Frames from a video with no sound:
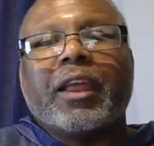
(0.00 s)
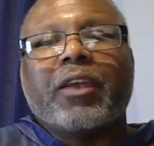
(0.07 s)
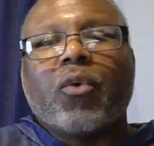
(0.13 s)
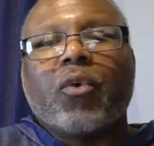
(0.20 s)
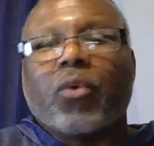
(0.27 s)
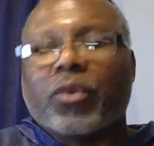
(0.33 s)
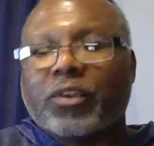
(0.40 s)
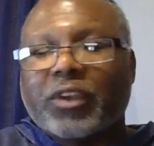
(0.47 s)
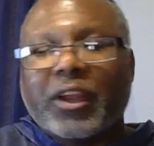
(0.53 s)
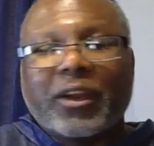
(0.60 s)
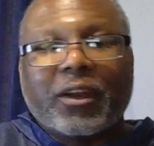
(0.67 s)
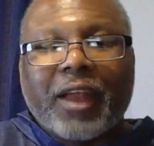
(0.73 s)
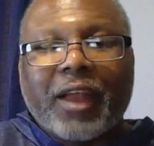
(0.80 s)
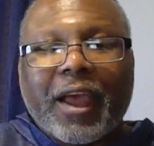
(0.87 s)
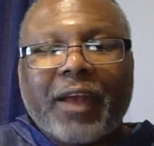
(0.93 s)
or send
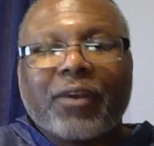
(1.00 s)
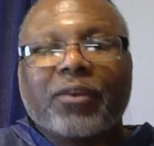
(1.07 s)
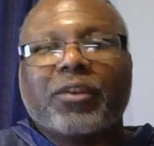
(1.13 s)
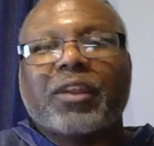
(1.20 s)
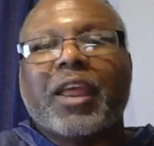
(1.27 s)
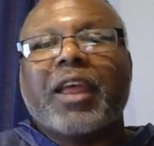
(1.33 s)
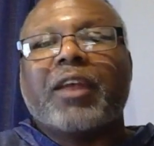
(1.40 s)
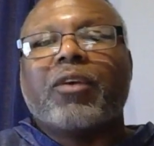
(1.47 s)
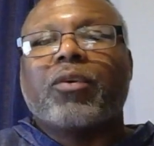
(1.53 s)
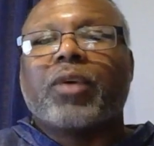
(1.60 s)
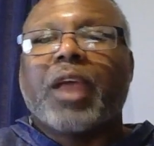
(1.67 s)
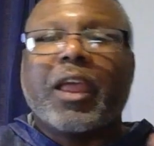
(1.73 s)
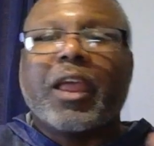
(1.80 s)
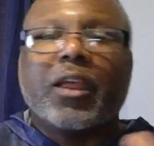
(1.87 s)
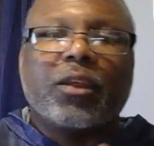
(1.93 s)
a letter saying,
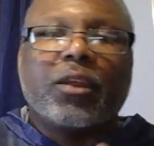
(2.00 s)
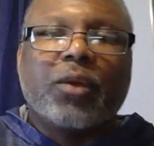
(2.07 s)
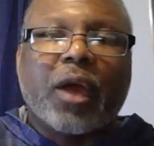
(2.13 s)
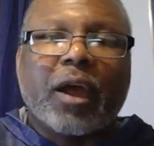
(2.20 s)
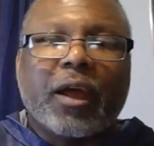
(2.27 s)
okay,